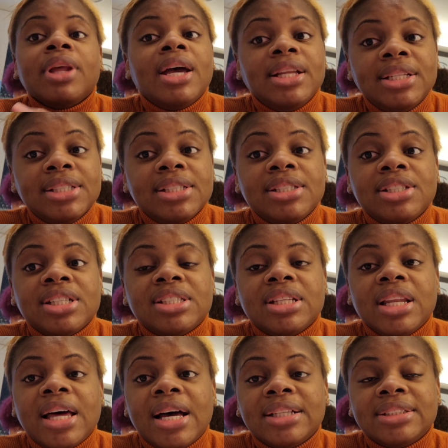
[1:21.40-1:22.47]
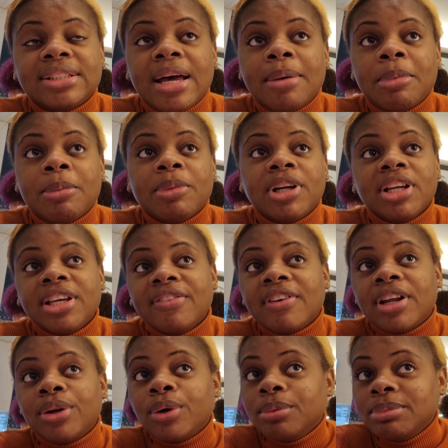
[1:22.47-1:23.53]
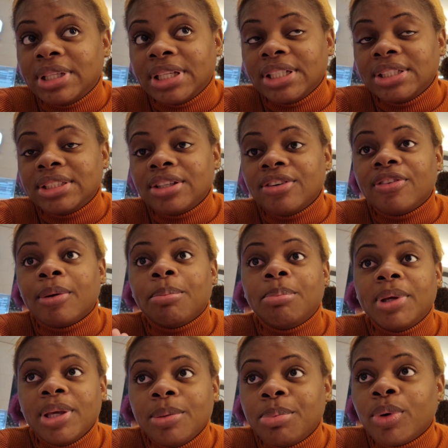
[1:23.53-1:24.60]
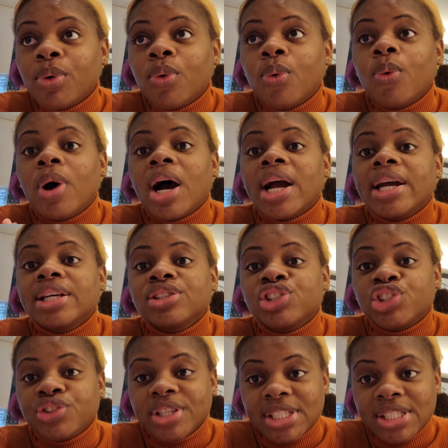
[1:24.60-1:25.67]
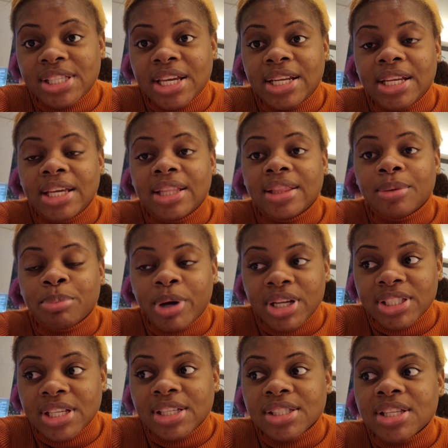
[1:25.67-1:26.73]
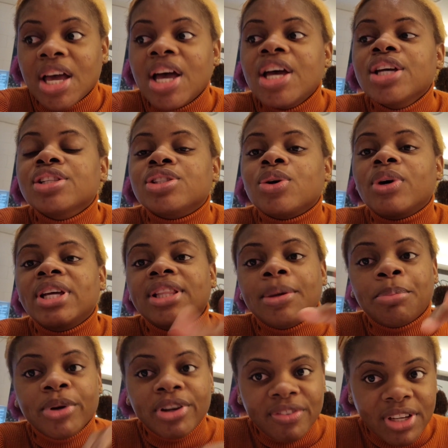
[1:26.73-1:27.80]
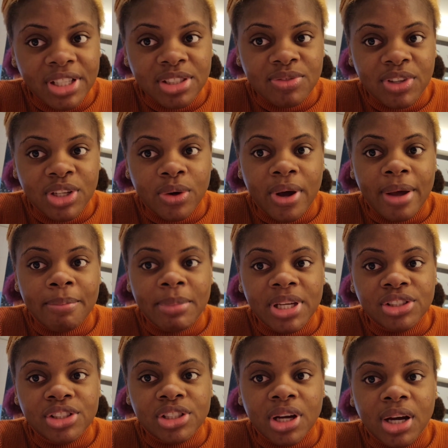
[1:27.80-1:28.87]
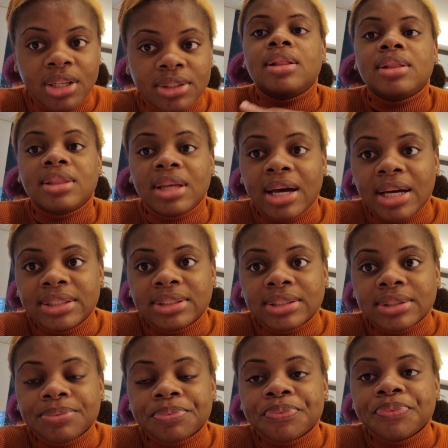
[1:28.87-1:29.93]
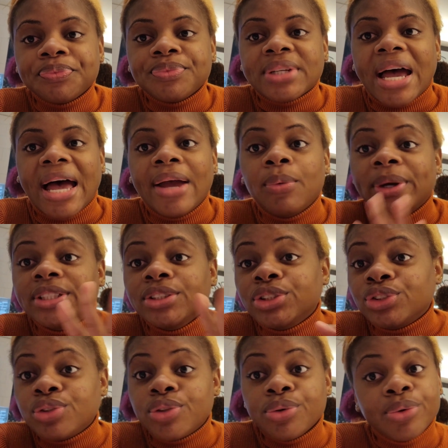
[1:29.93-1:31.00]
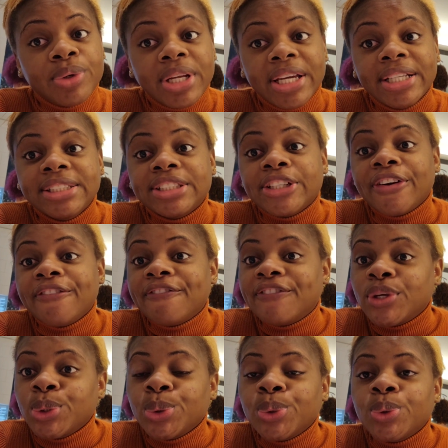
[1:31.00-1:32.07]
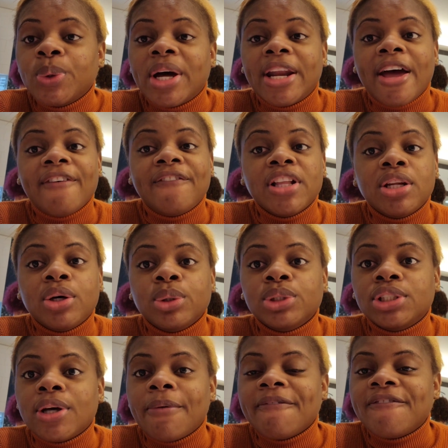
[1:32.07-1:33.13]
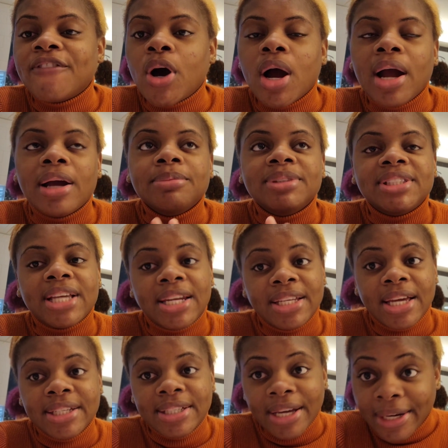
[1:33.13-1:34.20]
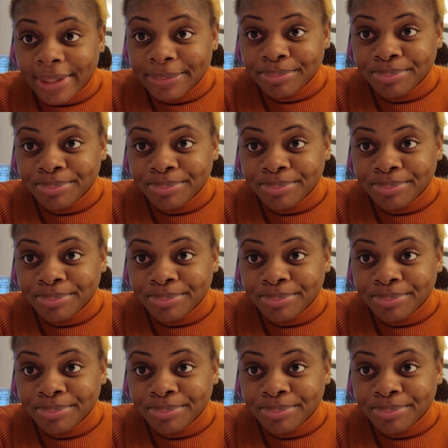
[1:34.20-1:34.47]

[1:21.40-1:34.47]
this is just the last time I'm going to give an update for people who are interested in the process. So in the previous video I mentioned that I went through the interview and I filled out some forms, yada yada yada.